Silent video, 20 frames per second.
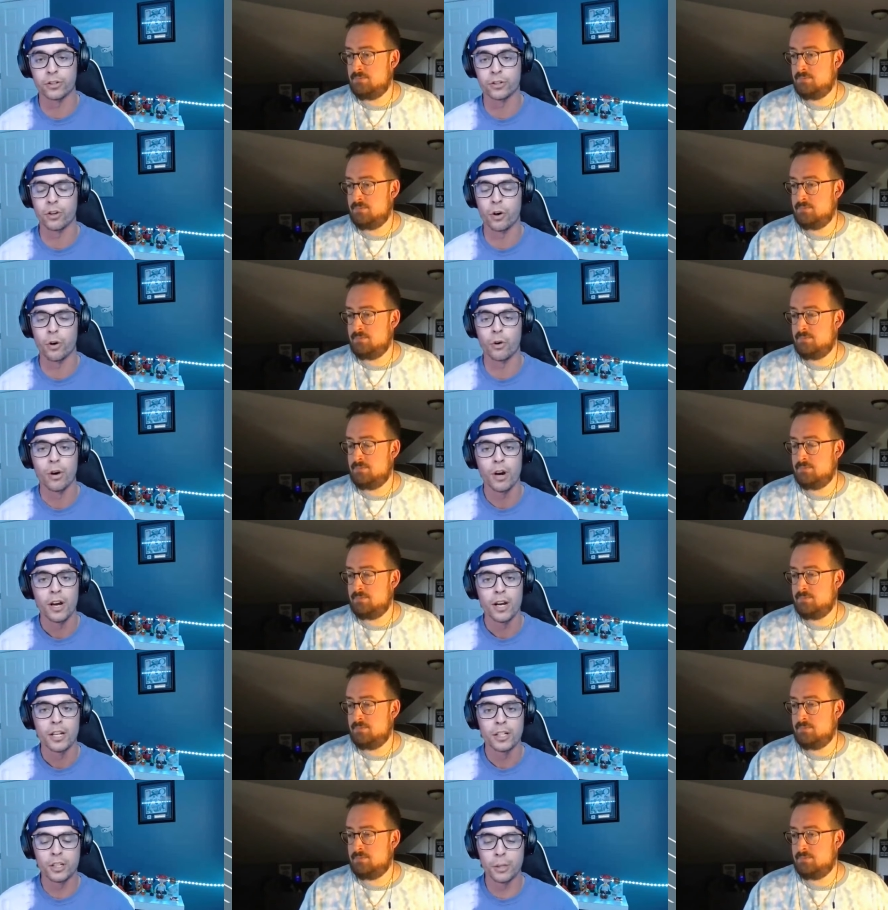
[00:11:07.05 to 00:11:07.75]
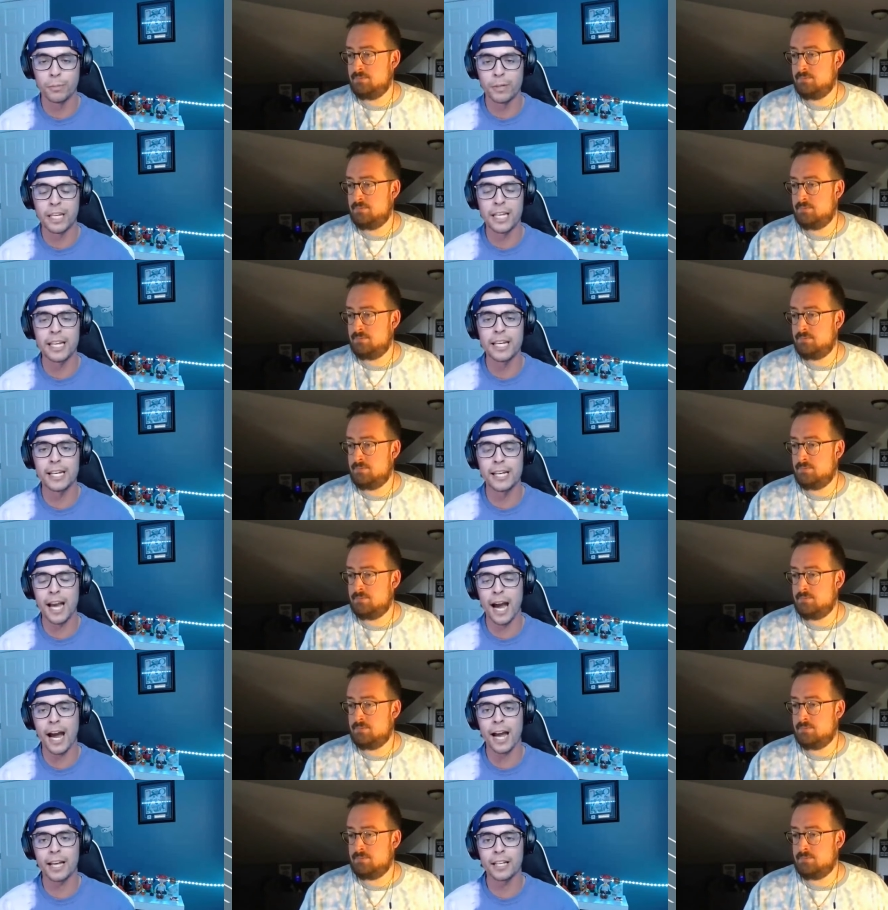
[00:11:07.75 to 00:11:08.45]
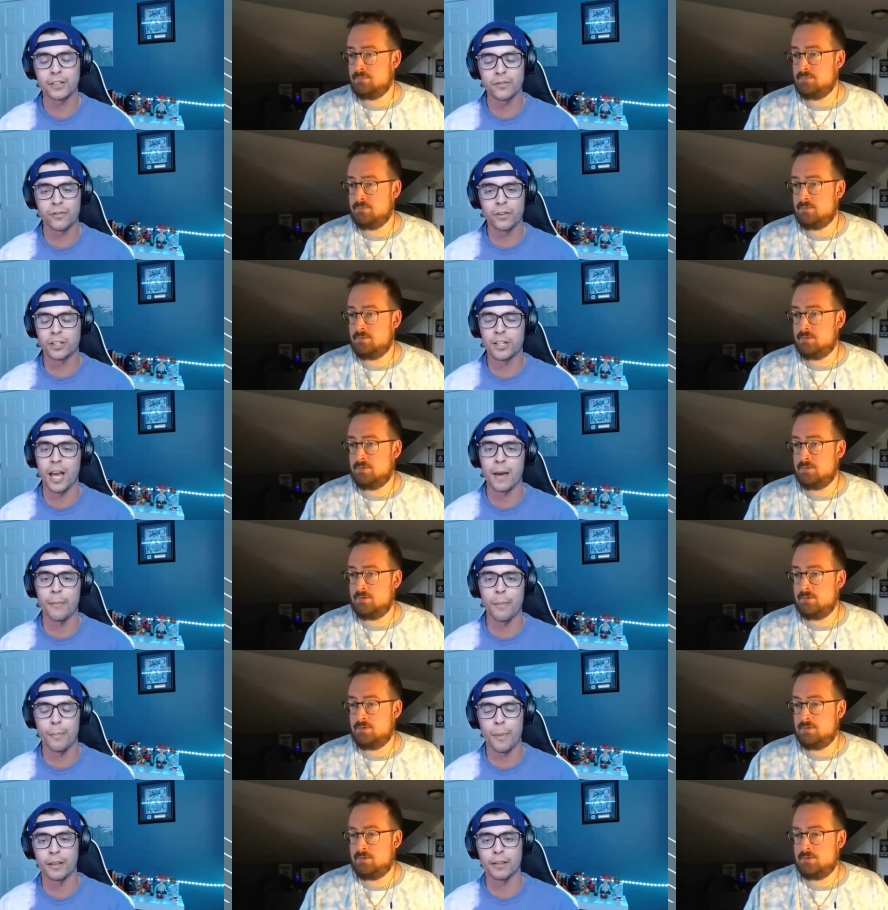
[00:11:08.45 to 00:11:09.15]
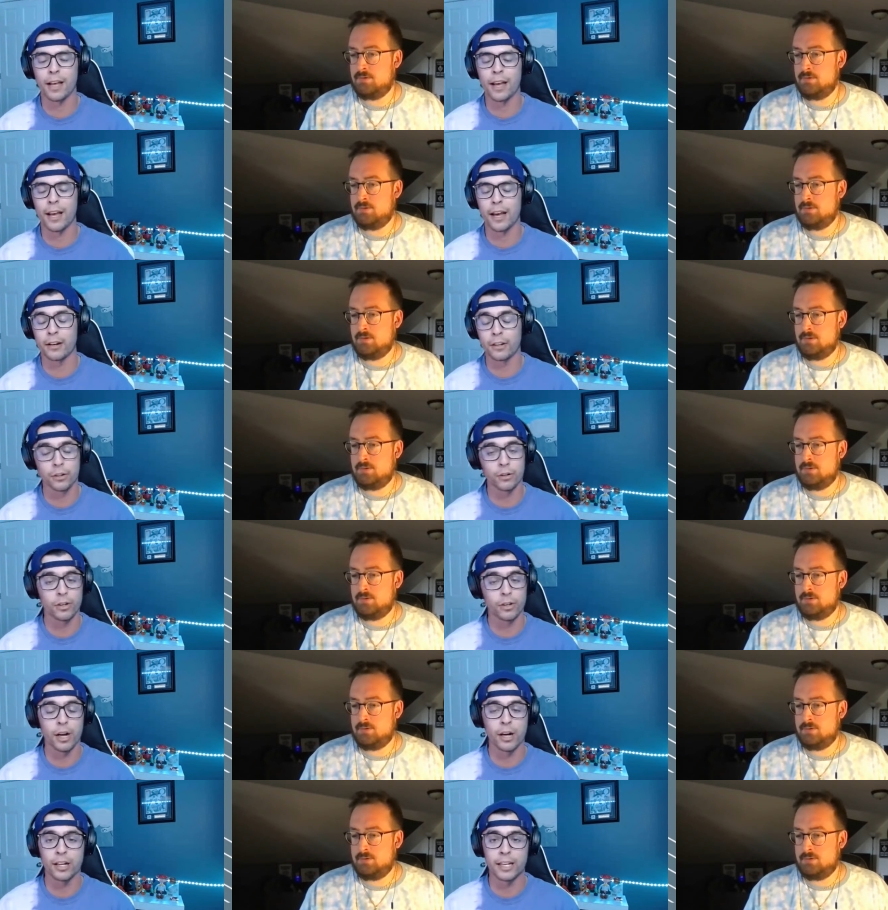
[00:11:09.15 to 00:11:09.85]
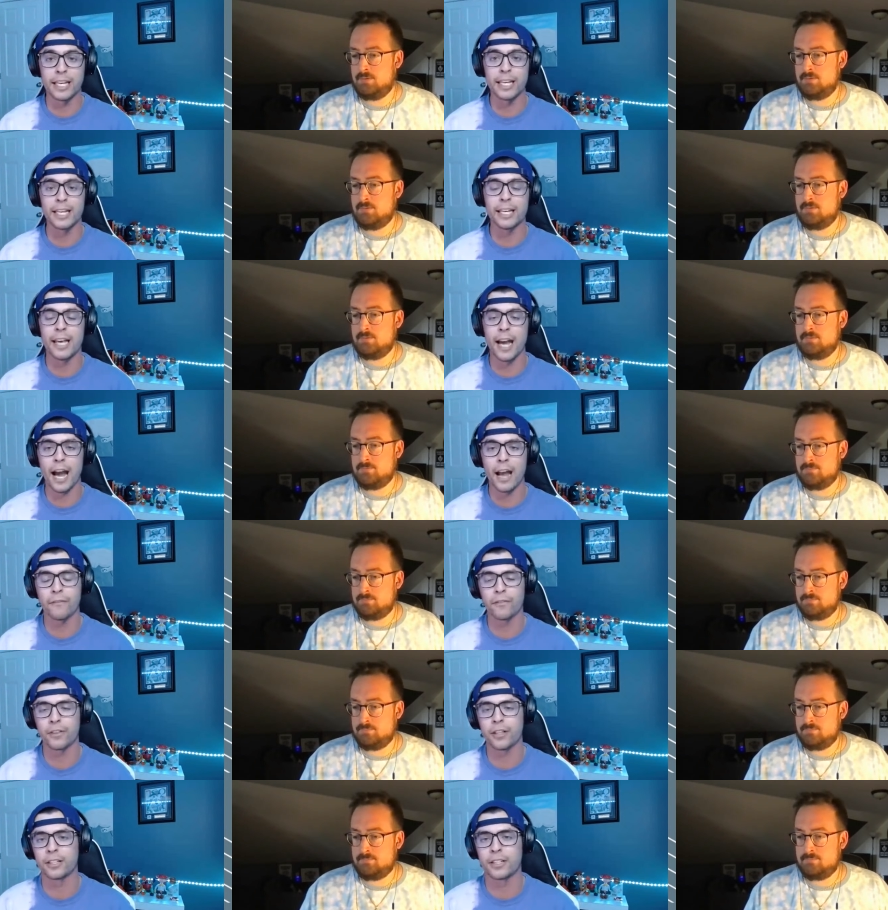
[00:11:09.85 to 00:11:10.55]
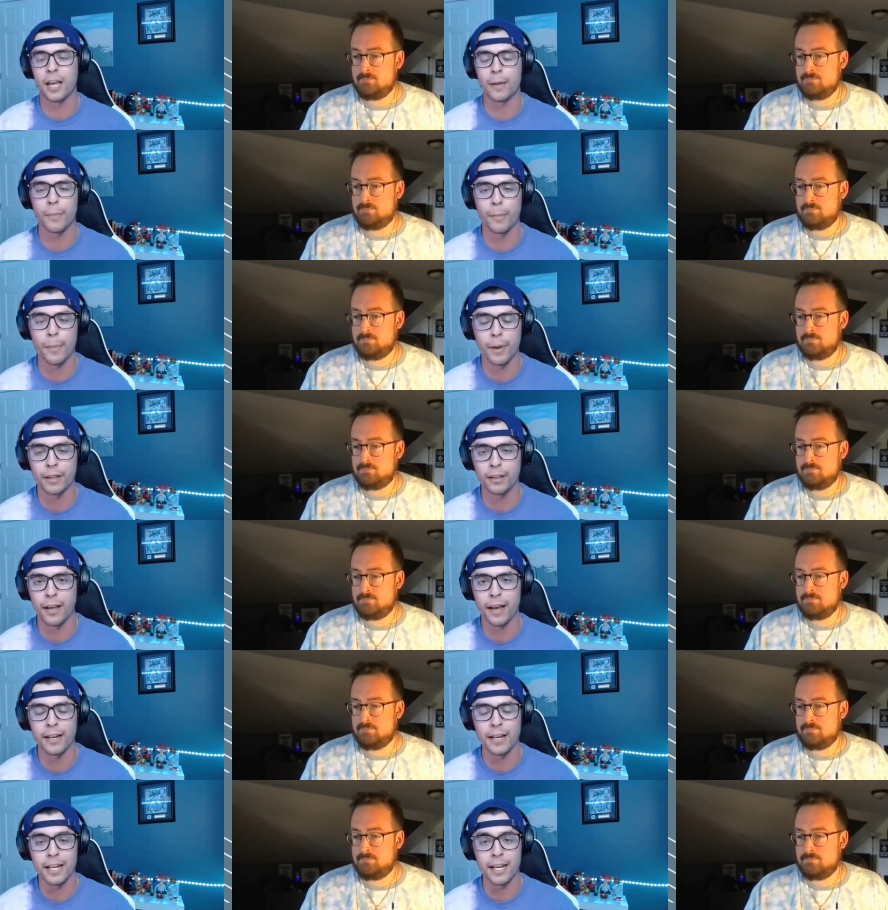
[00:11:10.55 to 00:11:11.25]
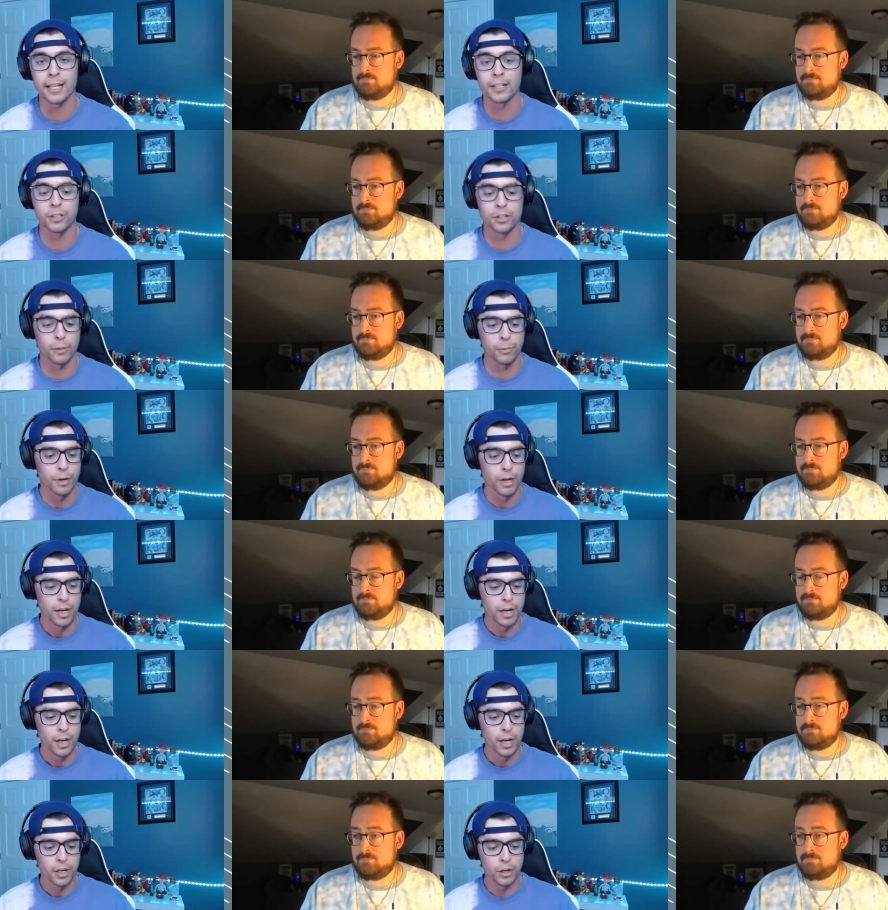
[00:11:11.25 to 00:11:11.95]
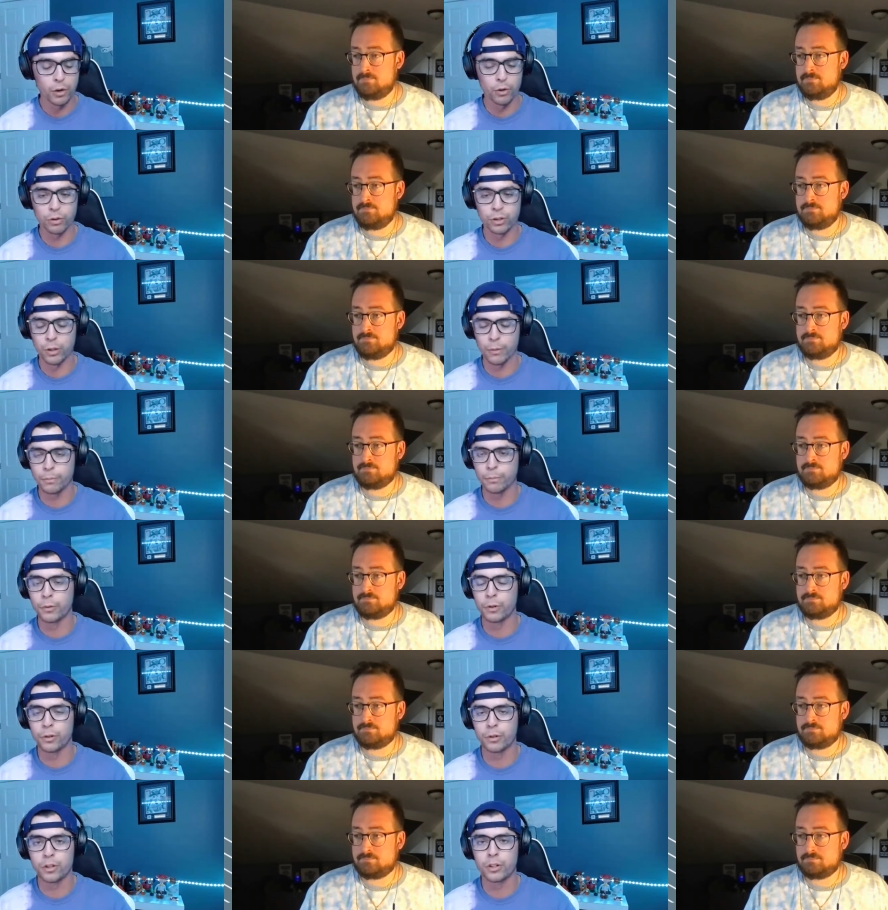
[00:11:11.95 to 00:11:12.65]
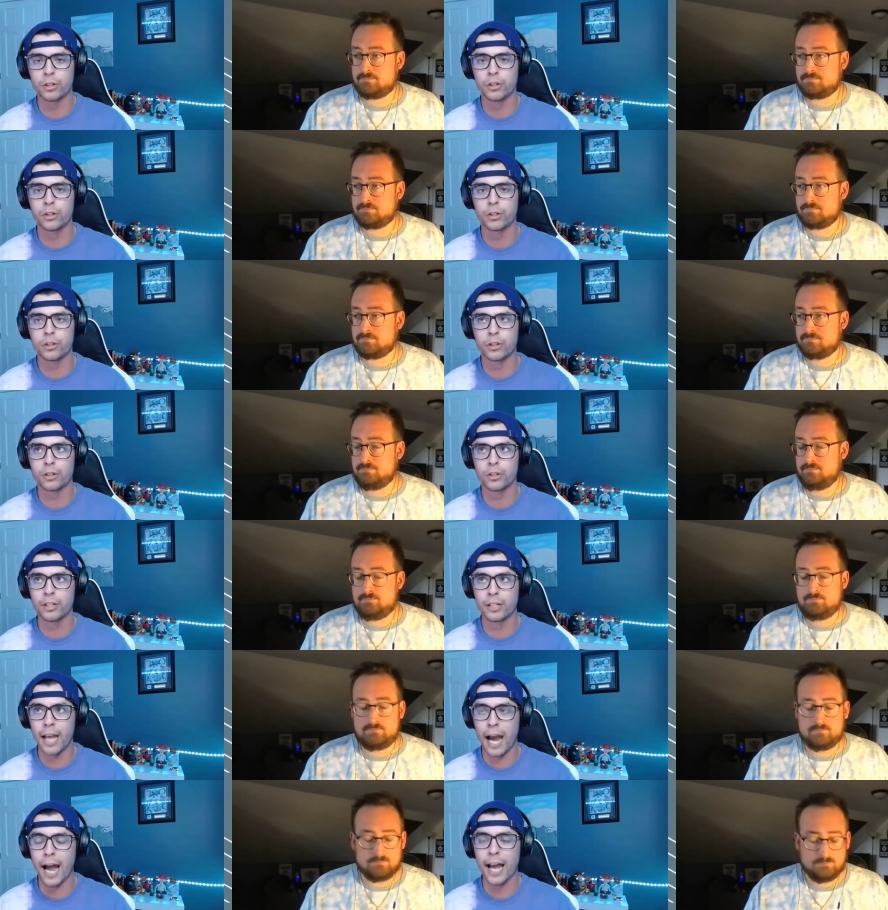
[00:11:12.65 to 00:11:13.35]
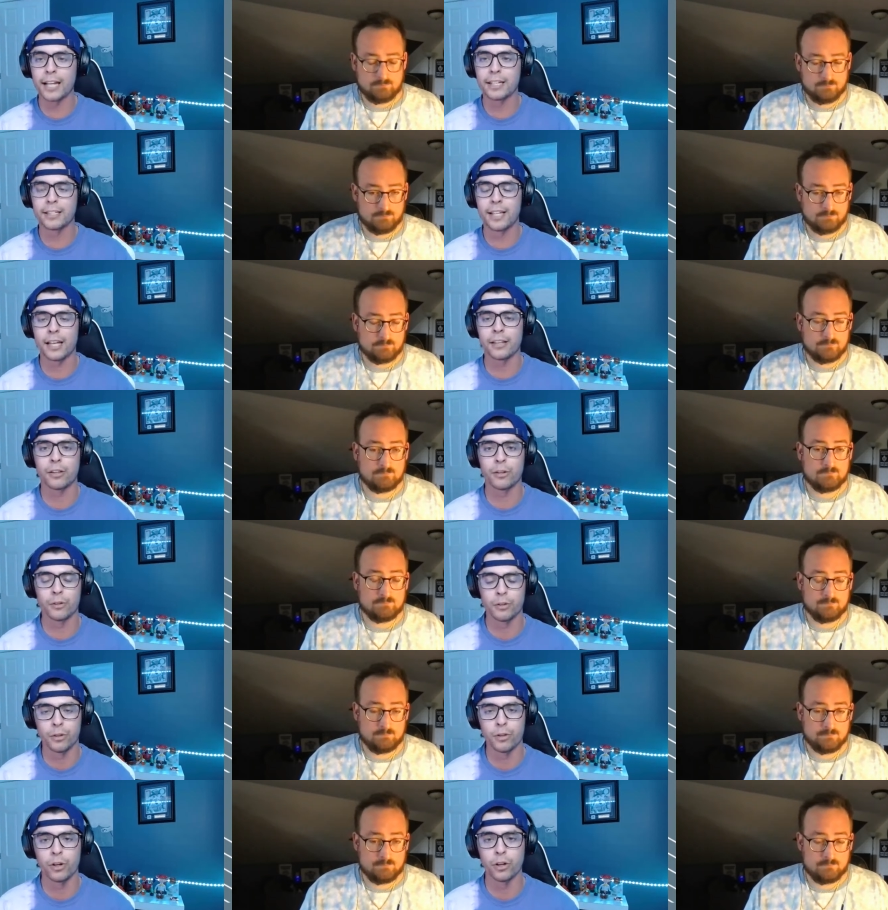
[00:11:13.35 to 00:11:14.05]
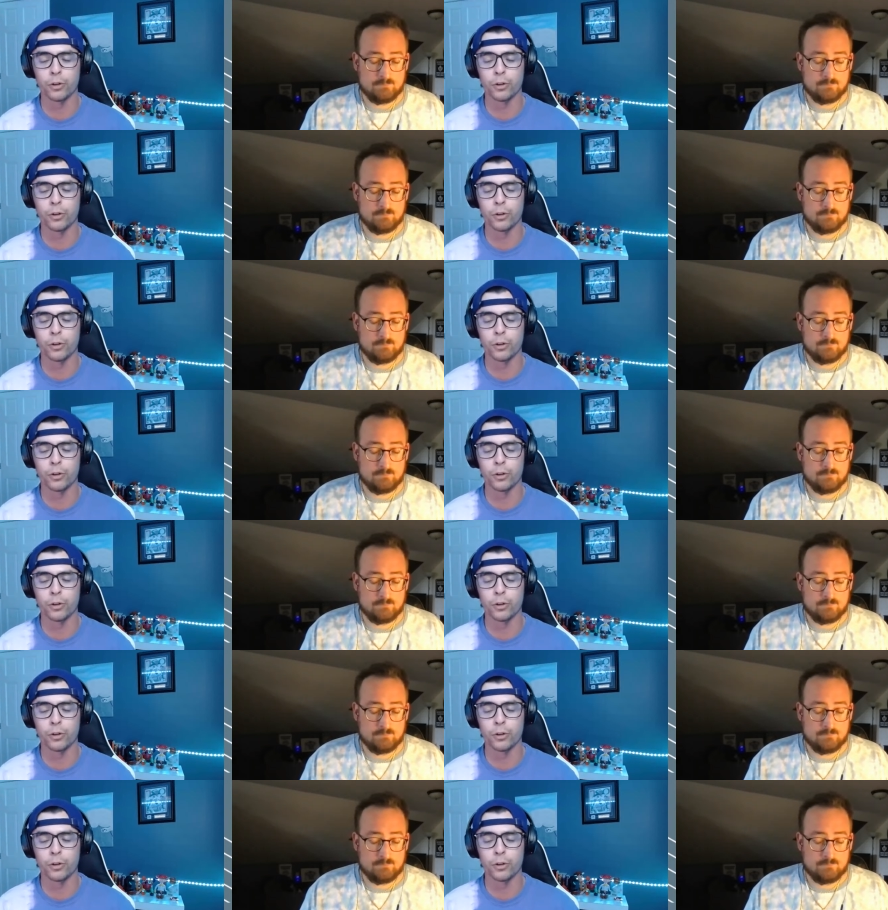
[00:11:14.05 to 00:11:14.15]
Speaker 1: So some key guys for the Tampa Bay Light, a key guy for the Tampa Bay Lightning, and some you know some guys that the New York